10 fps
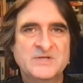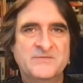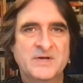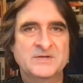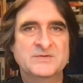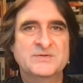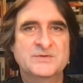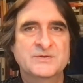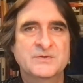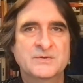events
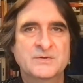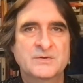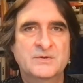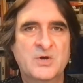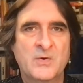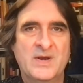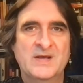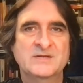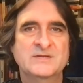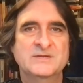
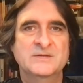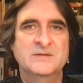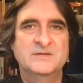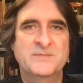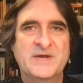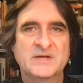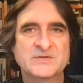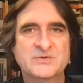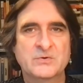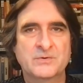coalesce to make a
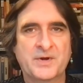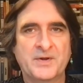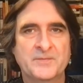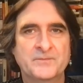story.